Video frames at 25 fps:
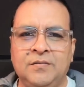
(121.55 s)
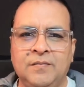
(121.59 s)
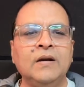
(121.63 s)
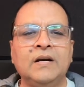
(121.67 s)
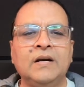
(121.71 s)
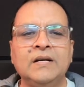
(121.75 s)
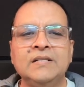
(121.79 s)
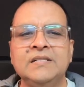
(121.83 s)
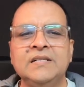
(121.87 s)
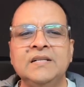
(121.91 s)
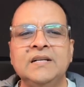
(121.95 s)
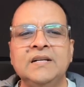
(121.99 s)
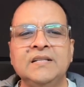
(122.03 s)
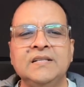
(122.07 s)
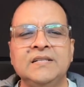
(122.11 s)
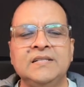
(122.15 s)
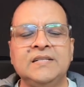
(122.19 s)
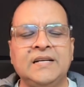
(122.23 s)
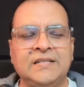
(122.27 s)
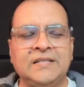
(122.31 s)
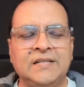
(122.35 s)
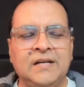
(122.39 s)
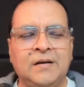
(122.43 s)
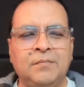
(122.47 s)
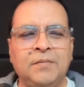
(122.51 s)
Consider this
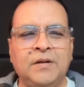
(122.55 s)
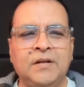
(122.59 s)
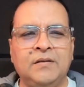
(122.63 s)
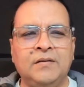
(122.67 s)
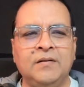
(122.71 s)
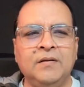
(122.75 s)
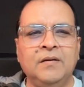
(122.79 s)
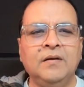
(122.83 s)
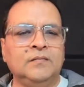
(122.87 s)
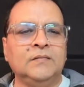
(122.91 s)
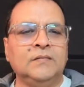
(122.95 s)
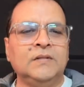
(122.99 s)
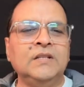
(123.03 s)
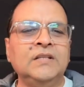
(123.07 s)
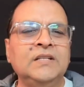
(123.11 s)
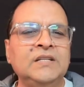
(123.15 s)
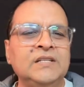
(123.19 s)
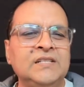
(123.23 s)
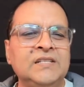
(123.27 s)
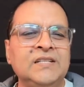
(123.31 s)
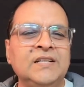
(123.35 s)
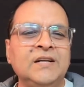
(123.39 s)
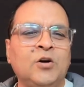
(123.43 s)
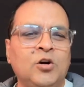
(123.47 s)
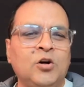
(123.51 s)
example.
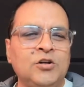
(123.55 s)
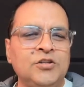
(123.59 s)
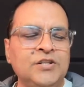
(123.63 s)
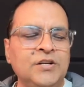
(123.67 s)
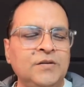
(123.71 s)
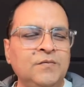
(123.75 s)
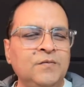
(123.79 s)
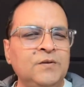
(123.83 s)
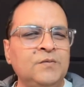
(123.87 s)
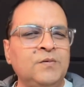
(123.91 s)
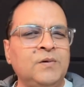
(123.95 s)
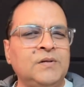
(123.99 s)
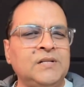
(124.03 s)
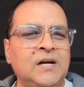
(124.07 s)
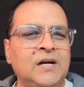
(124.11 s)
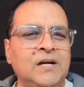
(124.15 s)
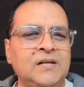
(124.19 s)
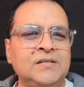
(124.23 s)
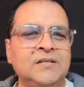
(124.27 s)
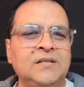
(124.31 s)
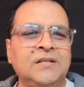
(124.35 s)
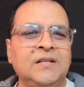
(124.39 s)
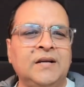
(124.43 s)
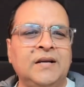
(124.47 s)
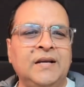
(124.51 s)
This is the question which was
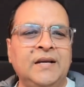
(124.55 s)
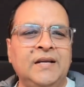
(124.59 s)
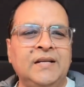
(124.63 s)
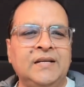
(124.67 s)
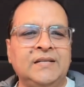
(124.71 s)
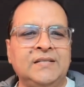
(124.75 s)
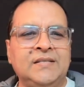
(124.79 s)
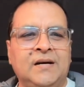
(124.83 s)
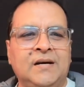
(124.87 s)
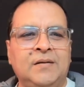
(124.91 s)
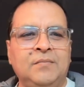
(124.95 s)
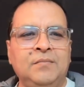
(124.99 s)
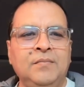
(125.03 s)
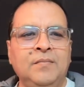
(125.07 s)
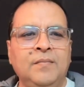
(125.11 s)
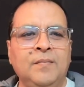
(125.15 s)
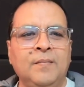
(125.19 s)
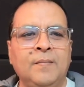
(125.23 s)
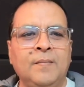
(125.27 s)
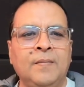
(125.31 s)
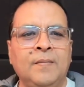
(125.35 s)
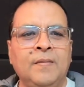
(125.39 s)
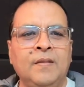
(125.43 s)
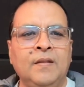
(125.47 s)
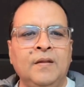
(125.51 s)
asked in the GATE exam.
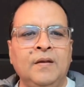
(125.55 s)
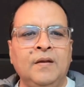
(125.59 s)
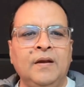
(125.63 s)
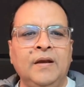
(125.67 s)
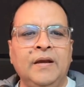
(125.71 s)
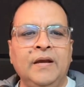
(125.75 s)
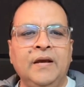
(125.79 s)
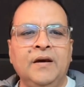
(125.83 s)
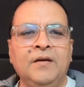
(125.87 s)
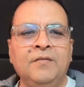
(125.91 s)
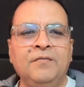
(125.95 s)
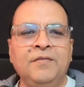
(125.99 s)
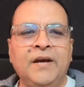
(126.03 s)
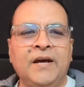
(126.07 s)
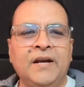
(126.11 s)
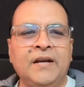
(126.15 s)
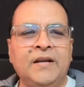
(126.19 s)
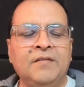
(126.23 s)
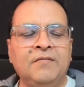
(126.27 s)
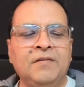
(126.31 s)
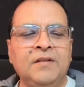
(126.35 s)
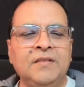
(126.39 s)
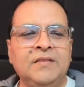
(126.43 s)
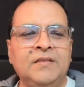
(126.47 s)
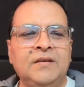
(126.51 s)
Here we are
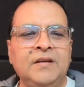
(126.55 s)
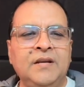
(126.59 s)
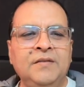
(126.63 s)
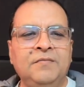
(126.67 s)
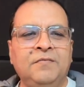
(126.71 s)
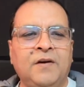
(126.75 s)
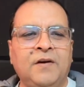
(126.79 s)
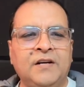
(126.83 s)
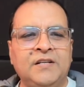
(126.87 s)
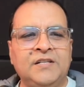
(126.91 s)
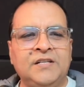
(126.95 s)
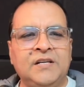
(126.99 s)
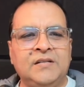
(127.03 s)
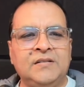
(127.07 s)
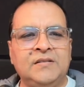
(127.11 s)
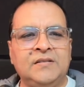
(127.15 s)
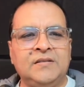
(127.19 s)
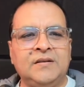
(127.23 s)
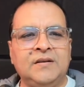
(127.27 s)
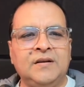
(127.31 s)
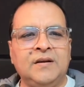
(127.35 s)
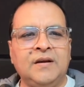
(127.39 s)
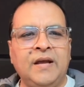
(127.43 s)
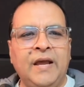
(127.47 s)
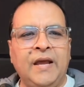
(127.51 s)
given three functions.
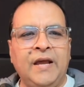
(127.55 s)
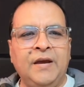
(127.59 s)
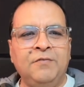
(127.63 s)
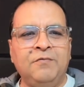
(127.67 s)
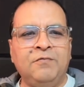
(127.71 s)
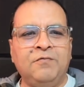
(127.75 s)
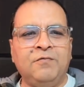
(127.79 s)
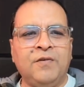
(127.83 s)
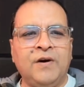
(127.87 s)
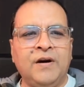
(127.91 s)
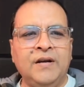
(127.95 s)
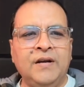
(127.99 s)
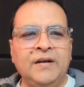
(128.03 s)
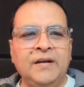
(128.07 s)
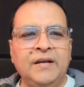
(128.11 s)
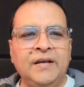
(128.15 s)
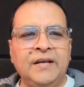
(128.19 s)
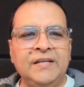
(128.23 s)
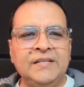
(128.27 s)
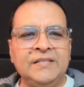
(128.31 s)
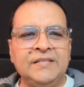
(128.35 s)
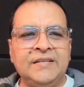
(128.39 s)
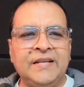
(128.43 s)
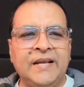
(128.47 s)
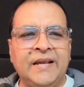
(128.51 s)
f1
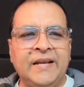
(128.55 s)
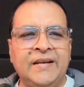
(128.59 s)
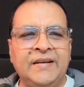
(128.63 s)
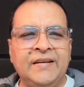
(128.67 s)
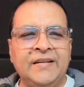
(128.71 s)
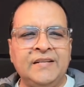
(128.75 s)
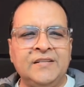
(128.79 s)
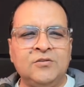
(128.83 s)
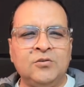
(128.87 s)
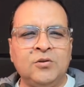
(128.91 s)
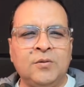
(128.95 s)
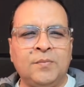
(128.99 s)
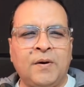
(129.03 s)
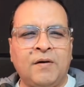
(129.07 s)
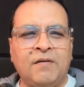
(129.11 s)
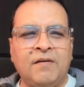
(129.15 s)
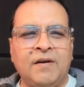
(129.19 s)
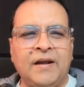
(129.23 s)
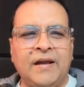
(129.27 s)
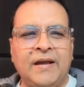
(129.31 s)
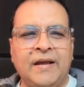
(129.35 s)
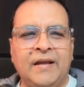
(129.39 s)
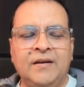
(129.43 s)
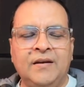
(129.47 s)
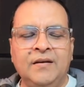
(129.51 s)
is 10 raised to the
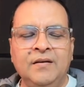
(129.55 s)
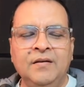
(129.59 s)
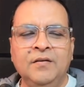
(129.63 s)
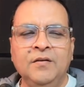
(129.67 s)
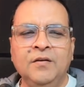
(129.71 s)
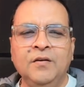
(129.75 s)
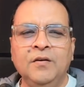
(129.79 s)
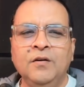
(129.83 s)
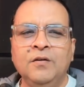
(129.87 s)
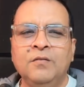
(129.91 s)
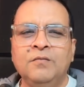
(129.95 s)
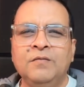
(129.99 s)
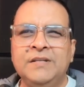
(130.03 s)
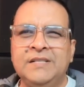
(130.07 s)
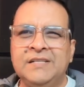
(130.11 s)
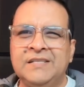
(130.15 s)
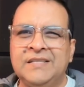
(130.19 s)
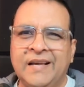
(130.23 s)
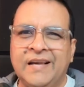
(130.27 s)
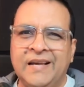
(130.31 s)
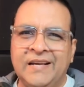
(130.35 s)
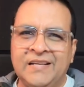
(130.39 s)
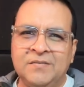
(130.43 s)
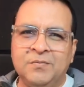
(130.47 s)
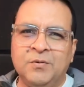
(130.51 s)
power n, which is
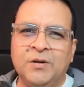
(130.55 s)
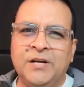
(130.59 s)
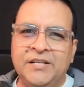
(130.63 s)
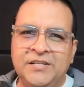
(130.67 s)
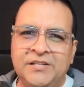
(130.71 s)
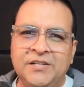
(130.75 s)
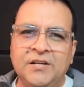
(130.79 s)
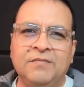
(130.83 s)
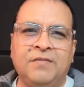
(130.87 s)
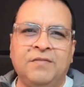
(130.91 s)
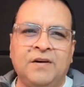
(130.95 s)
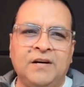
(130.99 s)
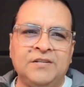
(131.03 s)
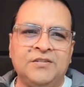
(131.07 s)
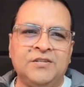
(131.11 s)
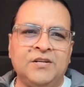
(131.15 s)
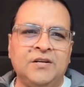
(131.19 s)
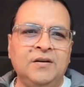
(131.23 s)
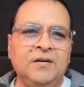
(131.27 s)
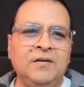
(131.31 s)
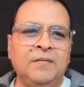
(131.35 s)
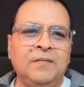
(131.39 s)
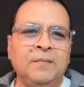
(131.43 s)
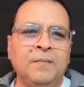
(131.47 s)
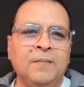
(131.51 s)
the exponential
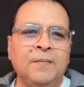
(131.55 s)
function.